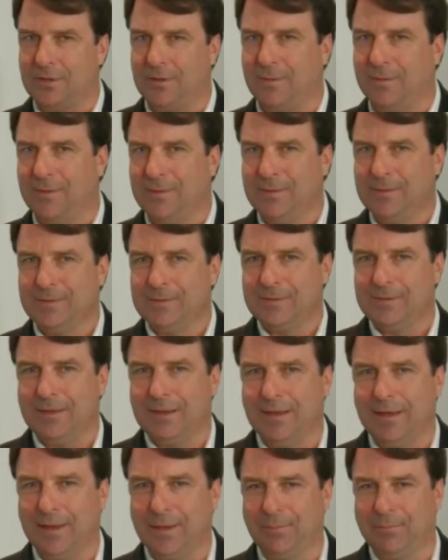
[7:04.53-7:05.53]
So
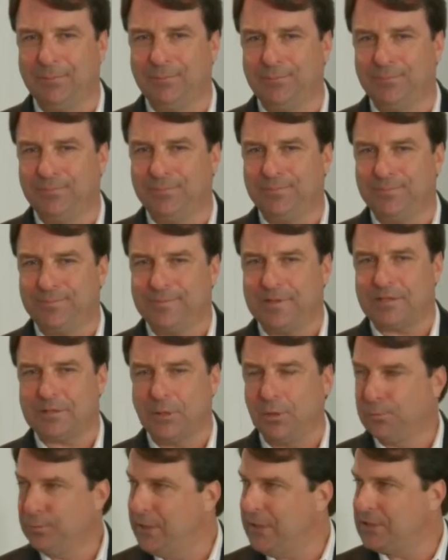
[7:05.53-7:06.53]
um, this
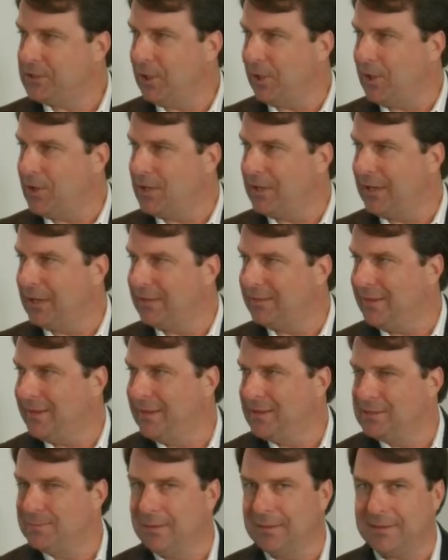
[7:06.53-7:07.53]
whole retargeting thing
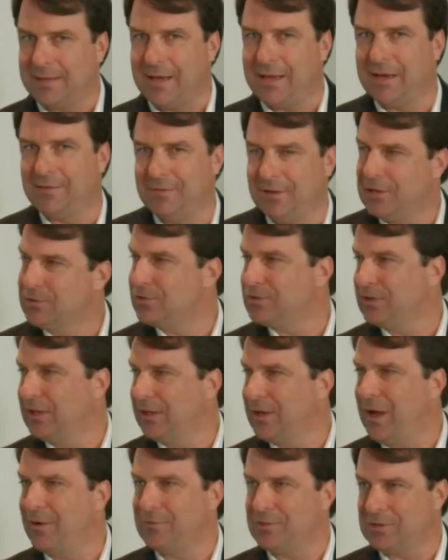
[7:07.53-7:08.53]
has been kind of an interesting
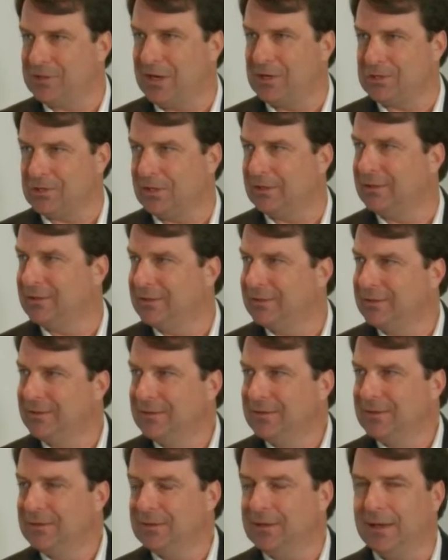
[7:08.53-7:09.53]
conversation.
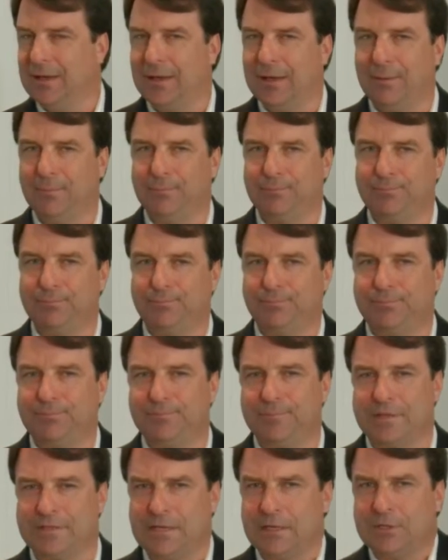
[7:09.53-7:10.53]
Um,
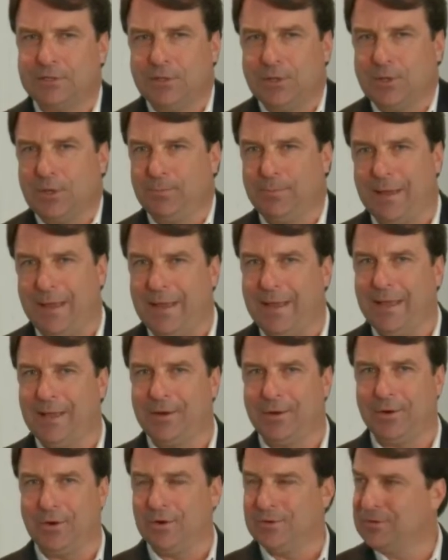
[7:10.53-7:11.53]
is that good or
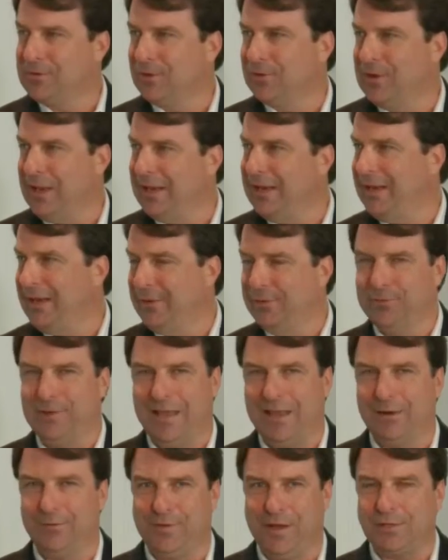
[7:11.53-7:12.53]
bad, or is there any
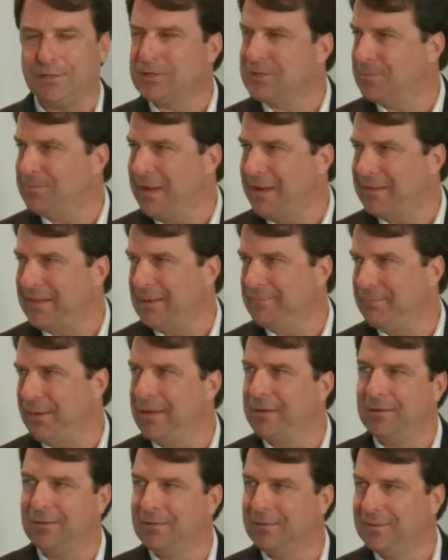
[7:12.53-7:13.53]
innovations to make that better?